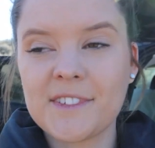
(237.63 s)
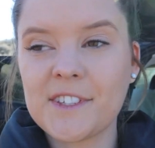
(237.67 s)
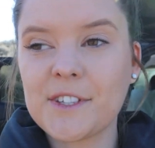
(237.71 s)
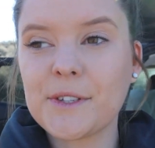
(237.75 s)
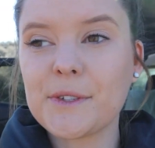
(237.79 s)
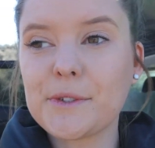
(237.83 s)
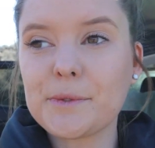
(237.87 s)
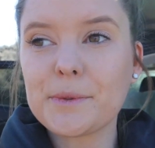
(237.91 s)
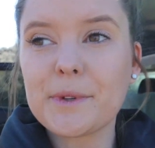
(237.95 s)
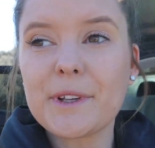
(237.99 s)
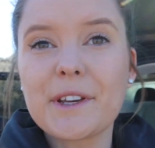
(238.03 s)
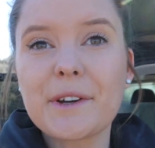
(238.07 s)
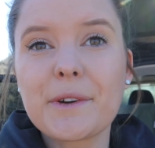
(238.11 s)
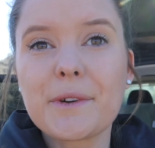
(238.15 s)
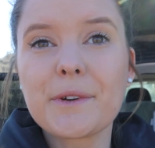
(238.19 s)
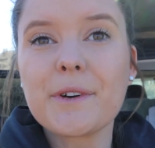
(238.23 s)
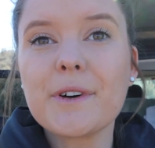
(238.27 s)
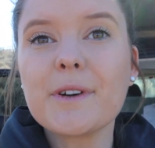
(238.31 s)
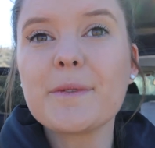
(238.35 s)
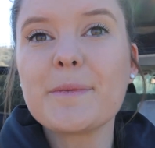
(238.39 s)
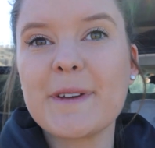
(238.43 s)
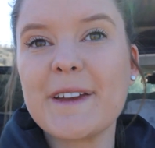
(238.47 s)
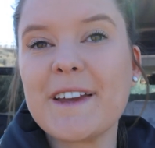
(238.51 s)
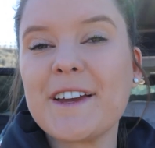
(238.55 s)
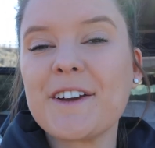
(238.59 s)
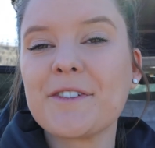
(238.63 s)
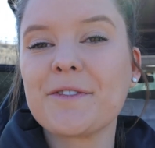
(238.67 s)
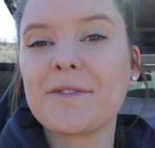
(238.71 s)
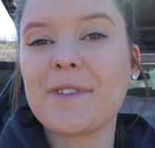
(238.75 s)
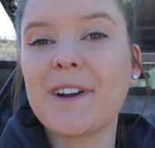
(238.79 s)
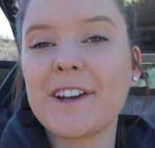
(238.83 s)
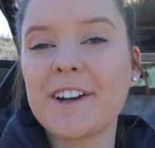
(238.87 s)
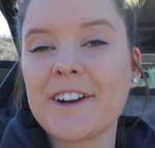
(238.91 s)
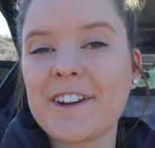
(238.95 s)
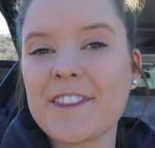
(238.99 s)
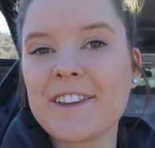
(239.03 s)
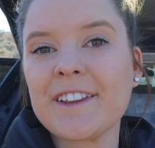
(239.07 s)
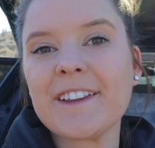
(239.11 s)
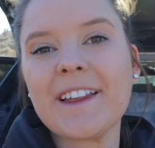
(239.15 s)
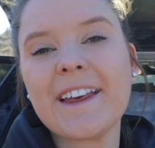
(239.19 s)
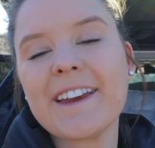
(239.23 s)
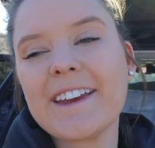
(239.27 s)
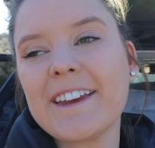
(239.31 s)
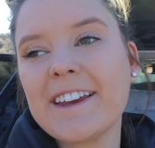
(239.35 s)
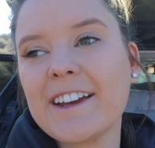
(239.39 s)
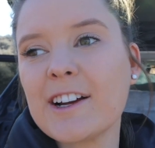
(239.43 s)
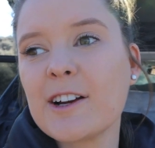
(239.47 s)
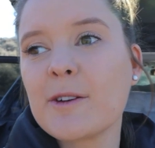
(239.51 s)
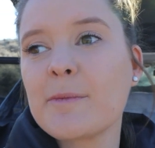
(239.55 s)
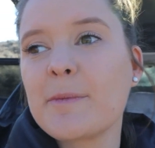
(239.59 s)
So it's really cool being right on the
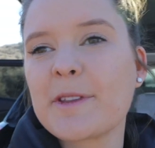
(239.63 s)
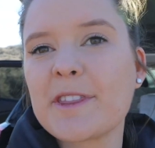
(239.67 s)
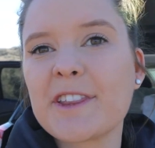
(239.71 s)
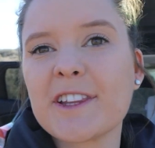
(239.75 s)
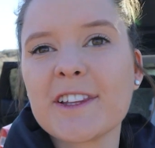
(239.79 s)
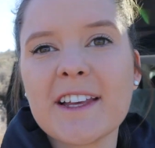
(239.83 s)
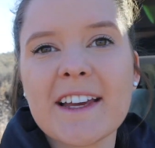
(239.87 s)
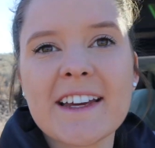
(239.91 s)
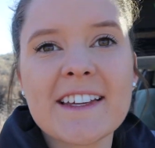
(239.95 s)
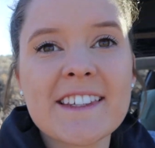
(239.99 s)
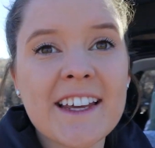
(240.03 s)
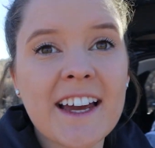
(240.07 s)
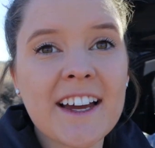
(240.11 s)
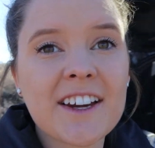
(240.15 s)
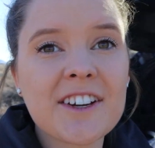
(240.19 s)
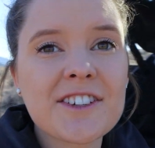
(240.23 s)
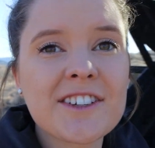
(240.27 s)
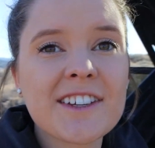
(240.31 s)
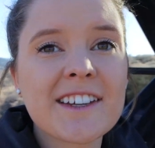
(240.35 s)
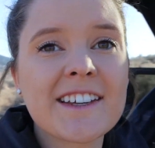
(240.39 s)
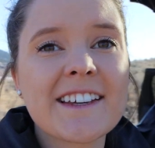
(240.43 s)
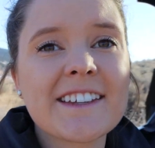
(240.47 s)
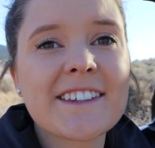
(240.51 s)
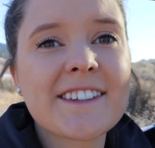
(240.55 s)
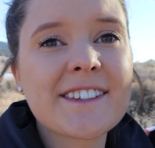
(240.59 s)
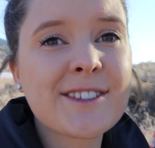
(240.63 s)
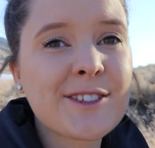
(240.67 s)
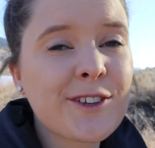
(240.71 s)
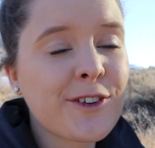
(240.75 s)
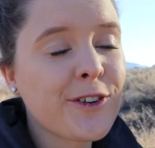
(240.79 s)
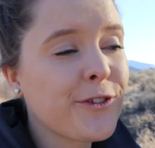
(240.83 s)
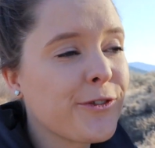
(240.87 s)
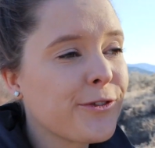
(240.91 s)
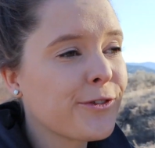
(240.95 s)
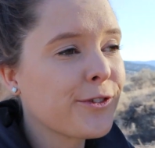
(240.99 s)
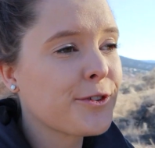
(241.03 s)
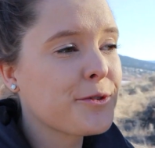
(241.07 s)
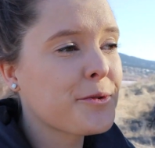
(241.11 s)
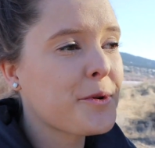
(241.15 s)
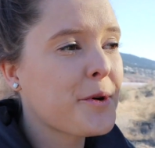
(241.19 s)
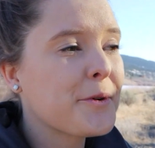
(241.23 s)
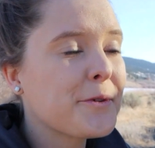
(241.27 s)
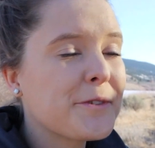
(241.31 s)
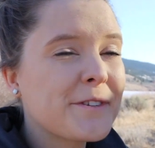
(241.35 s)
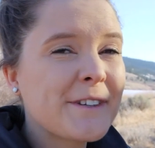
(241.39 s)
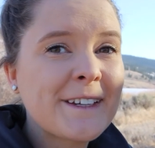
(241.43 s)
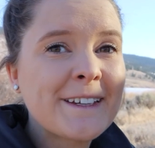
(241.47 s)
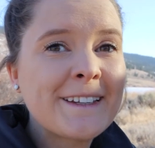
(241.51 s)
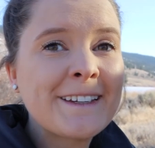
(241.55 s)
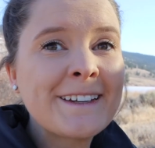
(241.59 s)
lake here, but the lake's actually still
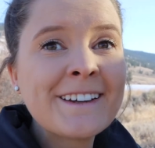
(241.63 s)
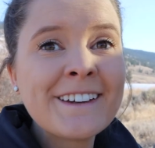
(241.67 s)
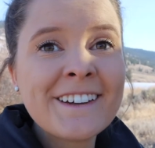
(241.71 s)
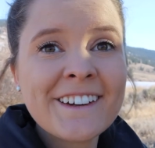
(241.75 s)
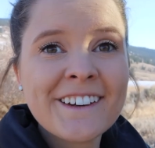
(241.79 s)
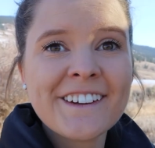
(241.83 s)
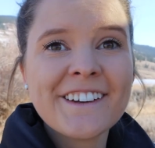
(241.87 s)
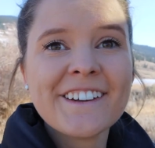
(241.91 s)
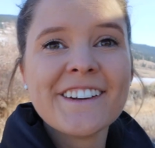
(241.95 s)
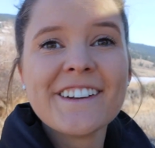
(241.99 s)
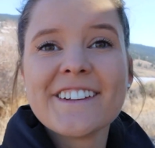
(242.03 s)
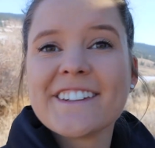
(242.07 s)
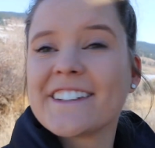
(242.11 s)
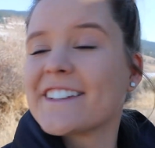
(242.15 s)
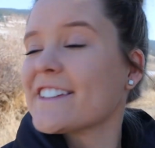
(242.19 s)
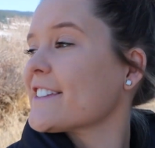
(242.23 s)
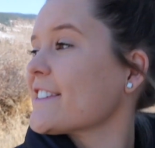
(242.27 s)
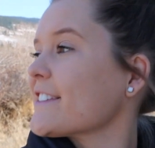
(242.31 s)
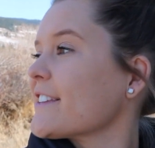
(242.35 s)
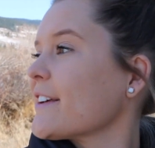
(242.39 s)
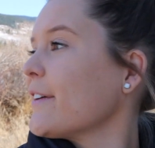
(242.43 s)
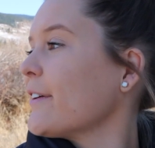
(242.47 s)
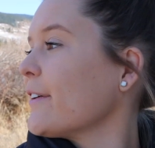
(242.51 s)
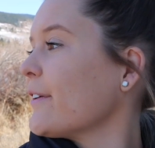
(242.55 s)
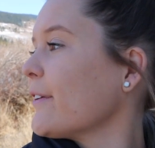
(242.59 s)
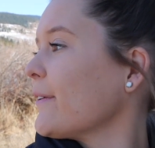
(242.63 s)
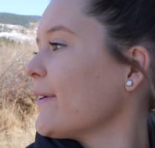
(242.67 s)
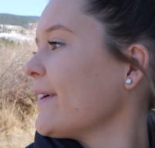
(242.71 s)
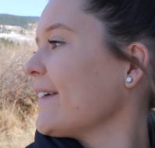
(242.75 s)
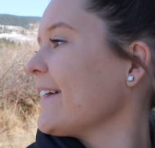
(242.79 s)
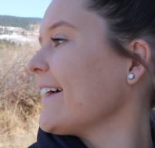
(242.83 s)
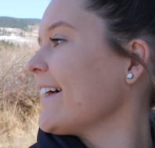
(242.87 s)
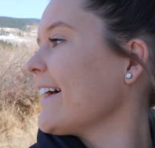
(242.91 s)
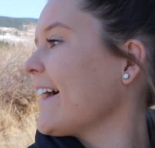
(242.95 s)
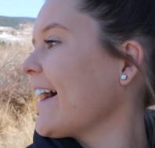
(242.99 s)
frozen. So